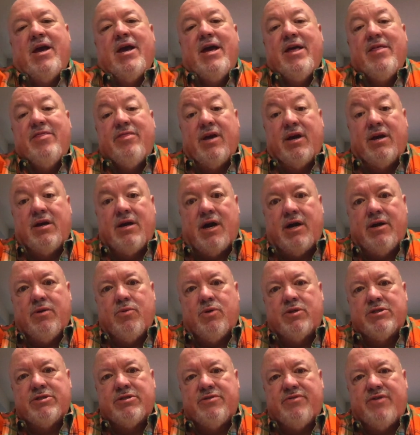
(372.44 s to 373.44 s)
Thank God it
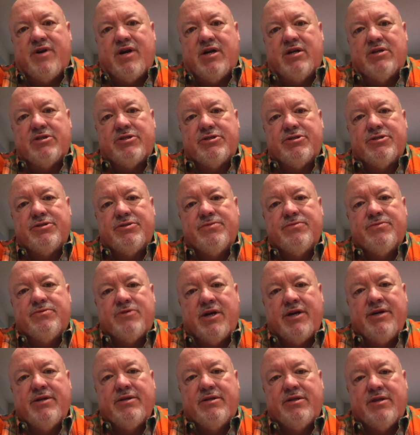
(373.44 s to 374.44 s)
wasn't ours,
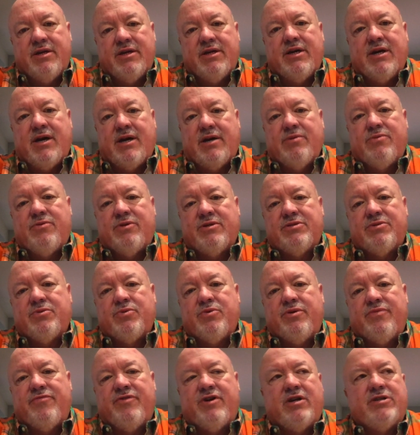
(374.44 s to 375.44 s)
right? Thank God it wasn't
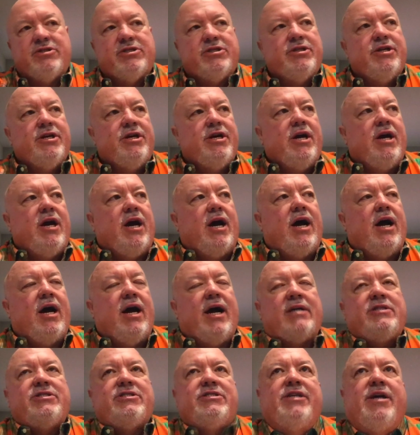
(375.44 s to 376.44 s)
one of ours.
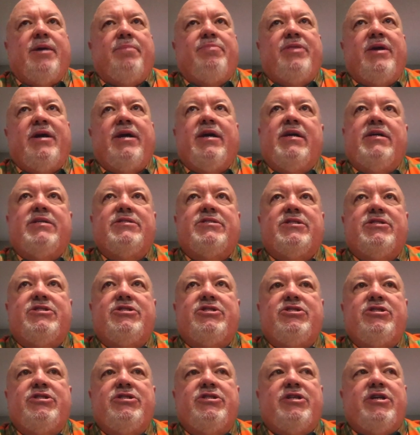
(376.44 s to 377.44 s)
I just kept thinking as I
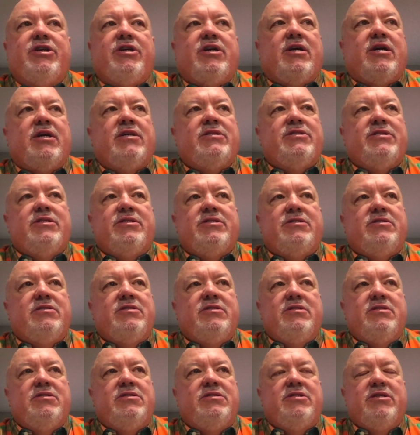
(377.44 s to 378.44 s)
stood there, I said,
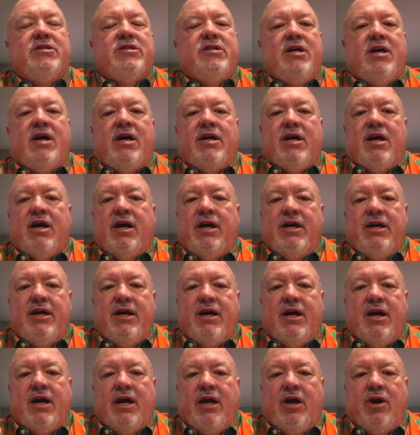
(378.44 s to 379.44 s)
dear God,
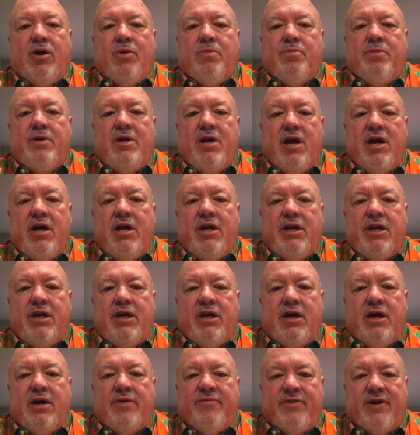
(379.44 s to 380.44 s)
I hope none
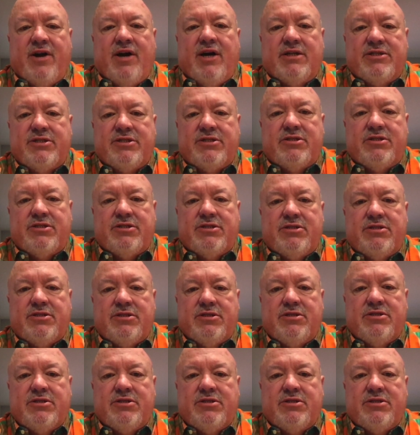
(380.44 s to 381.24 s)
of us